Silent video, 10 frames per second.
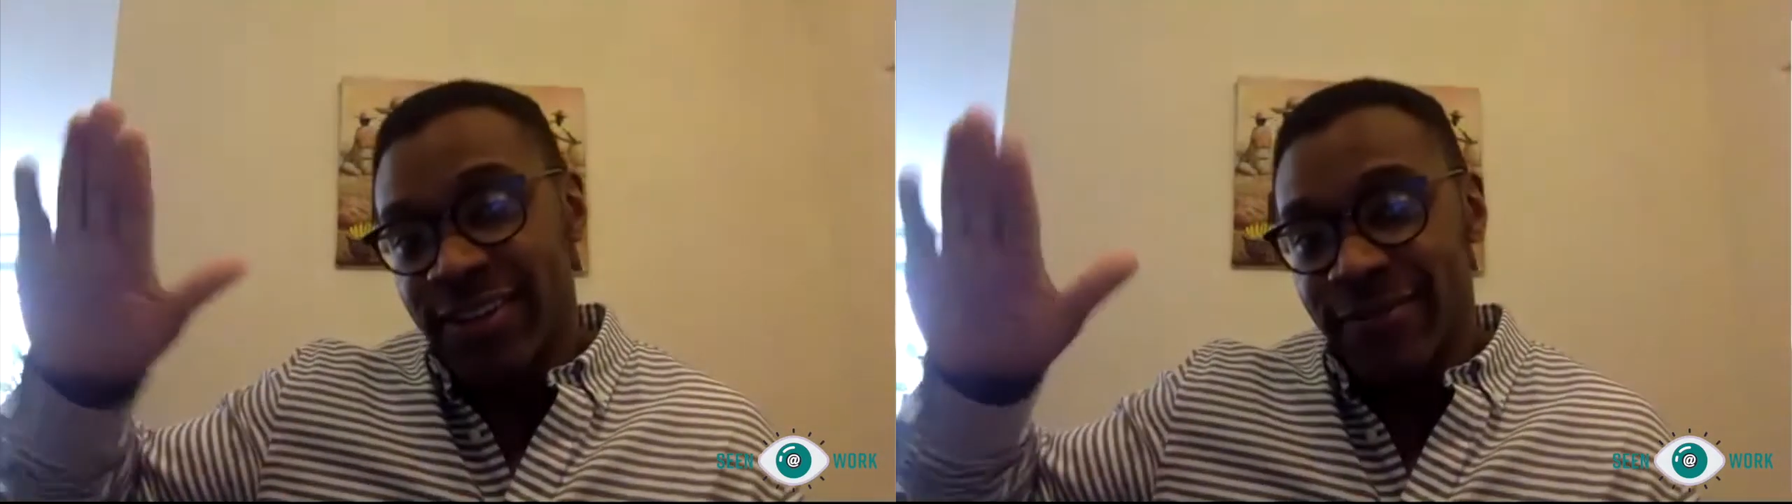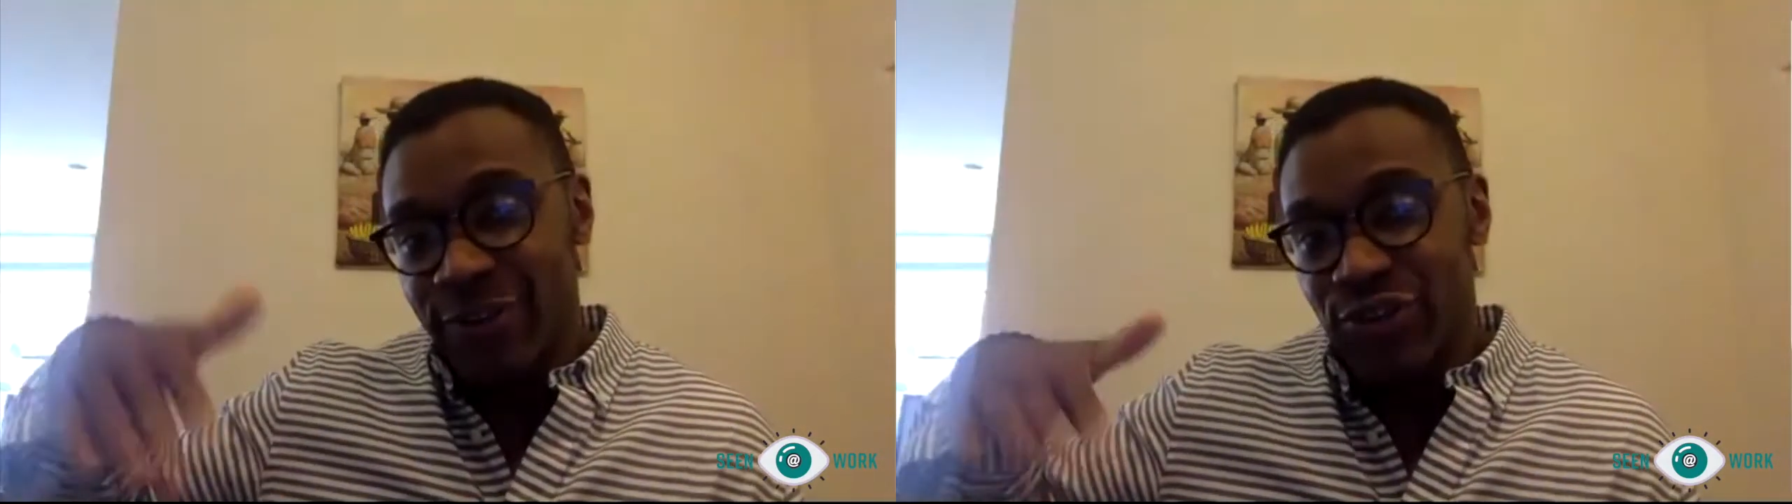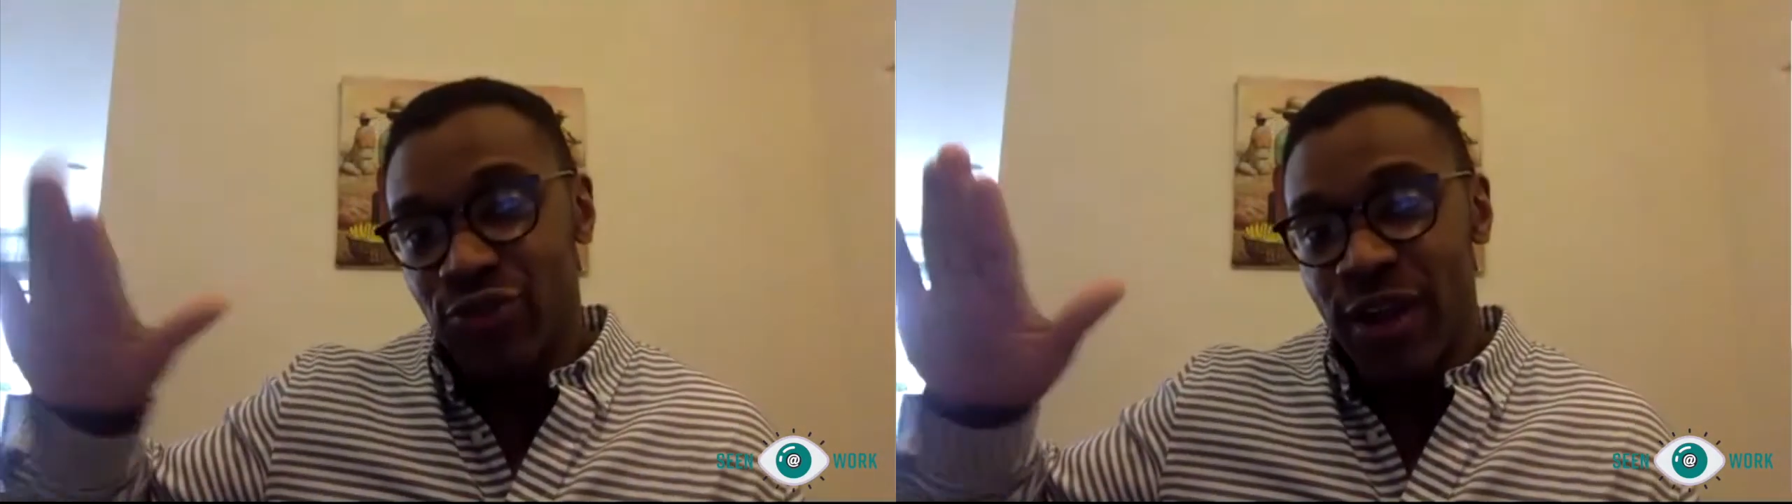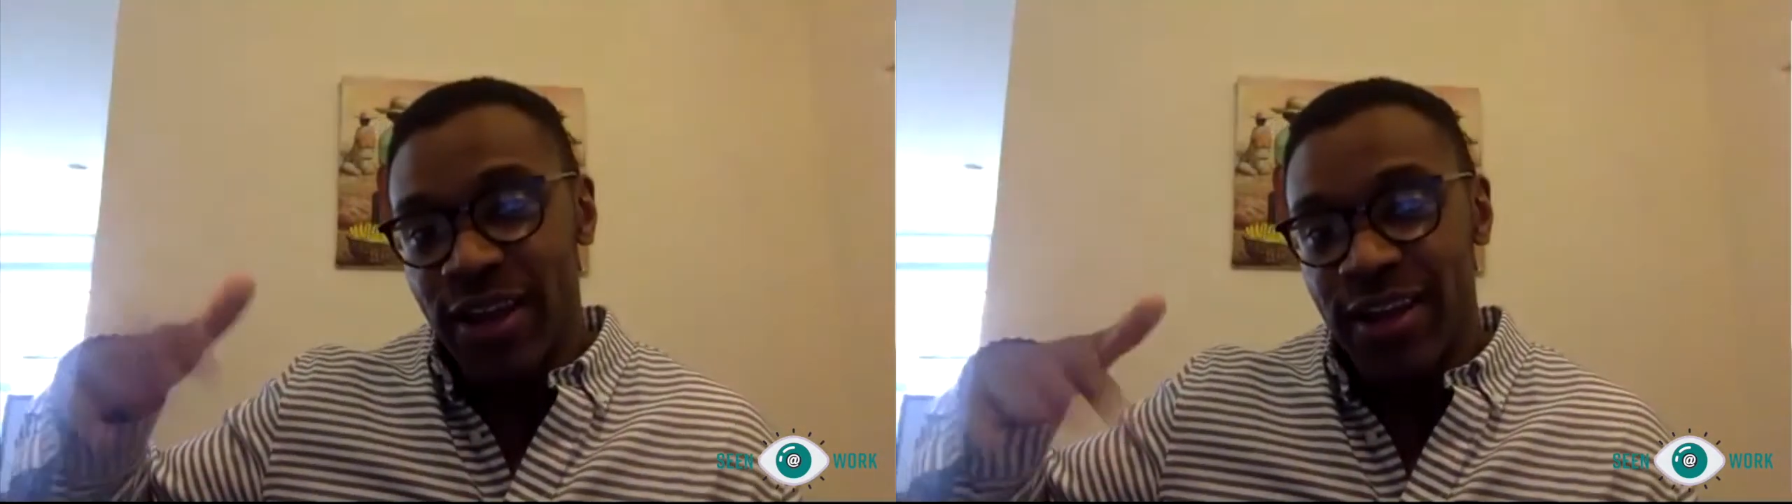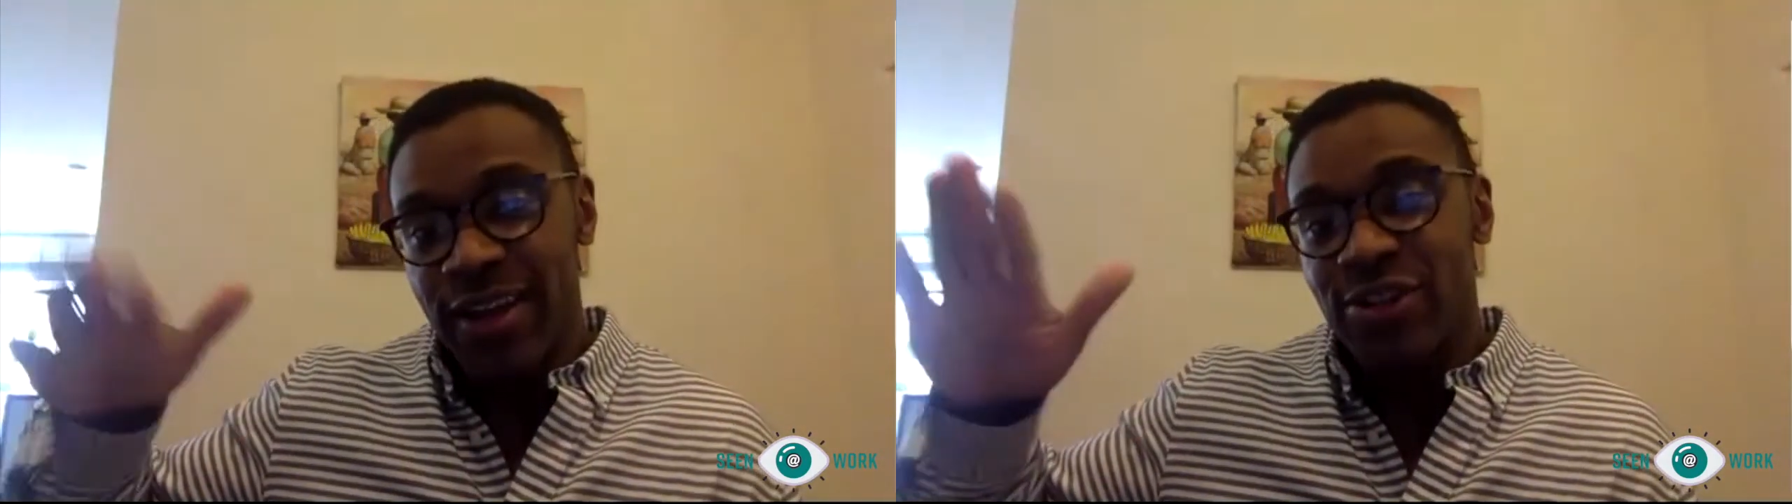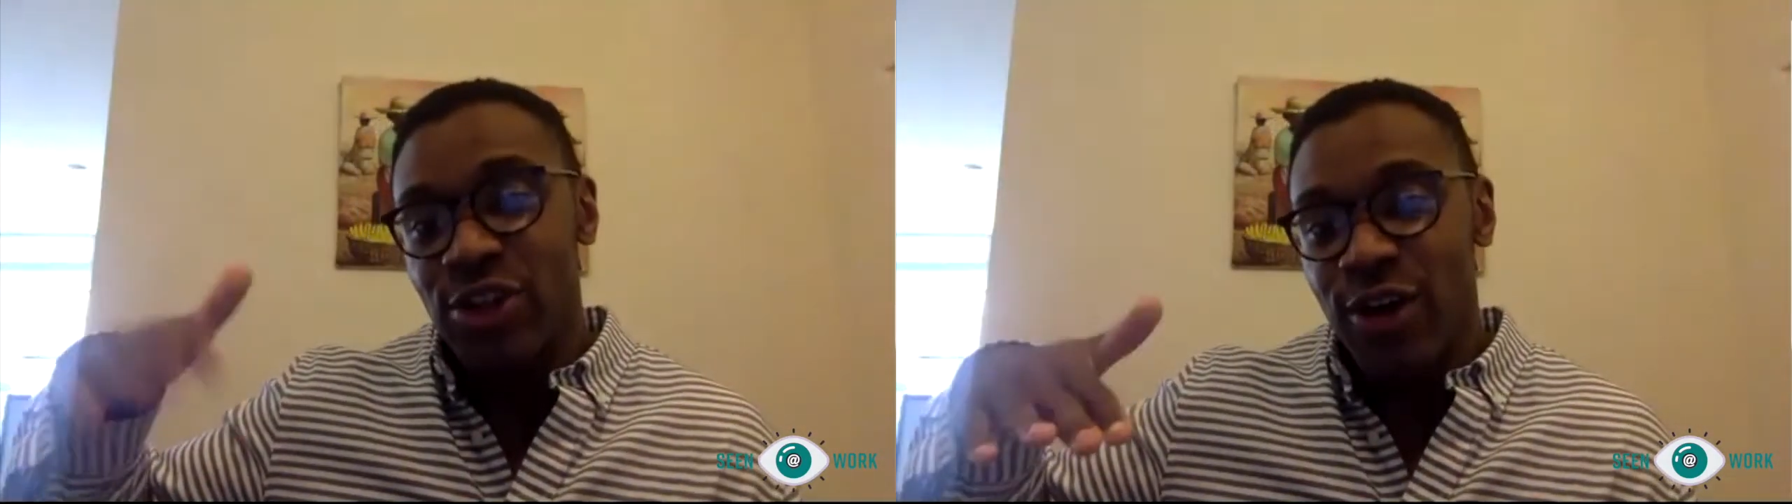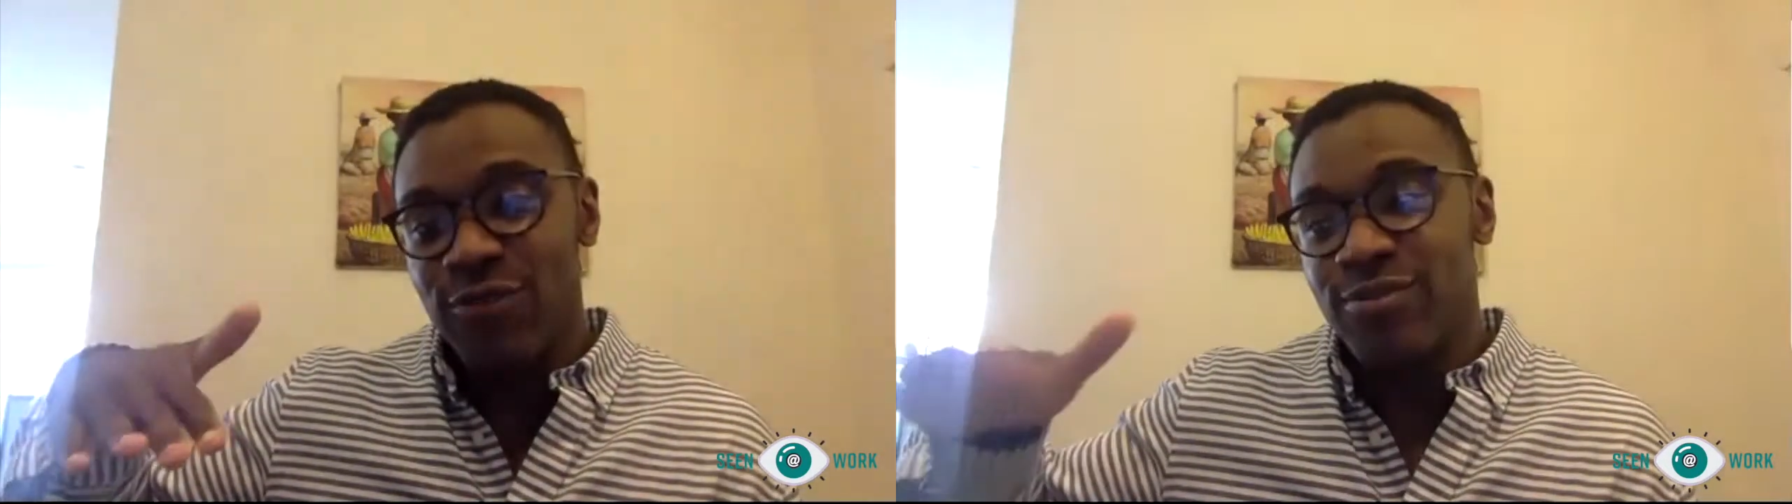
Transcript: the official ranking of the law firms,